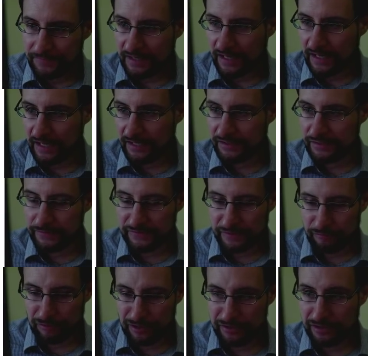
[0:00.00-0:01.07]
And if they
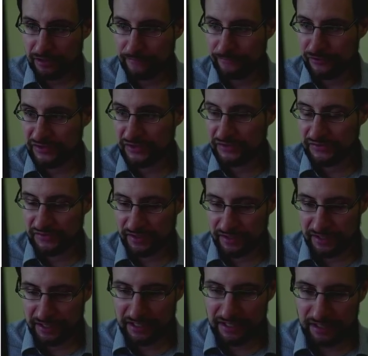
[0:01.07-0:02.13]
really deliver this, uh,
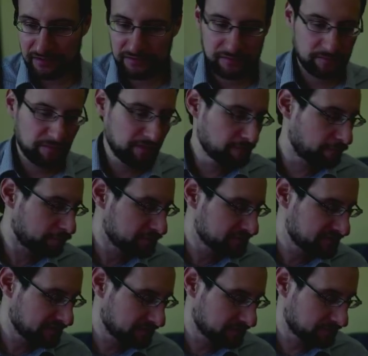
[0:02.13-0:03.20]
again, be warned
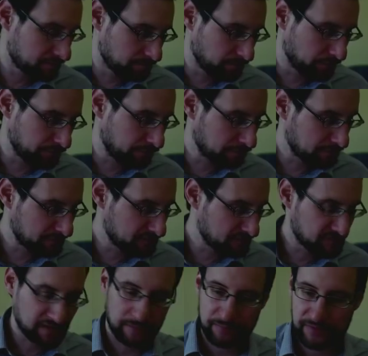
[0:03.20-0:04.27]
that not all of
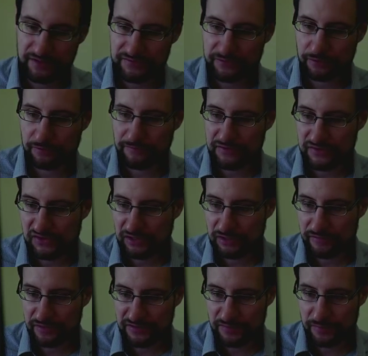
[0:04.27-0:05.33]
these companies always
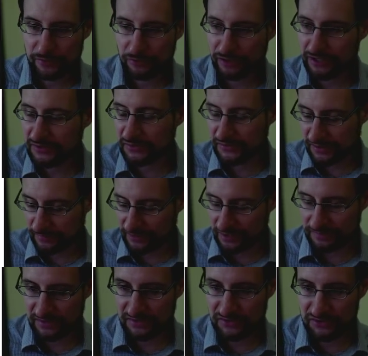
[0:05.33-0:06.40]
deliver the product. So
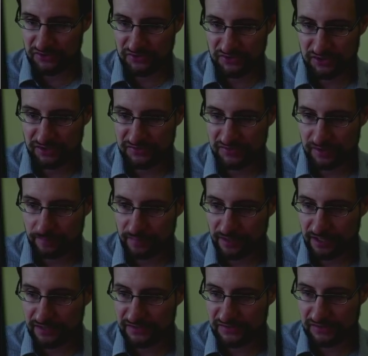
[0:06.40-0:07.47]
sometimes it's just some
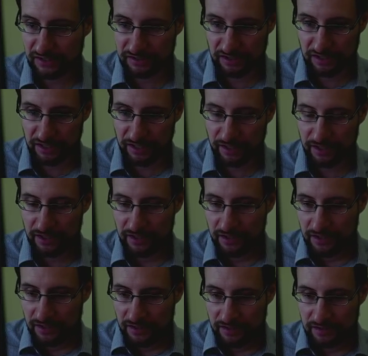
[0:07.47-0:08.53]
Kickstarter like
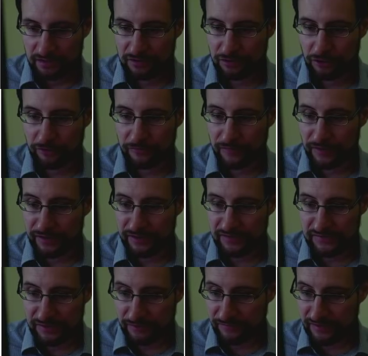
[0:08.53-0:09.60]
crowdfunding
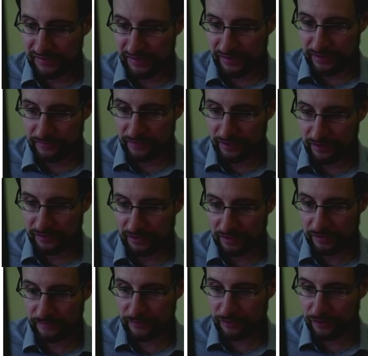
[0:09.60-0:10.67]
stuff and they never
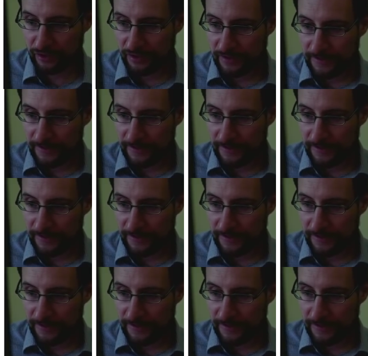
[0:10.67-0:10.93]
deliver.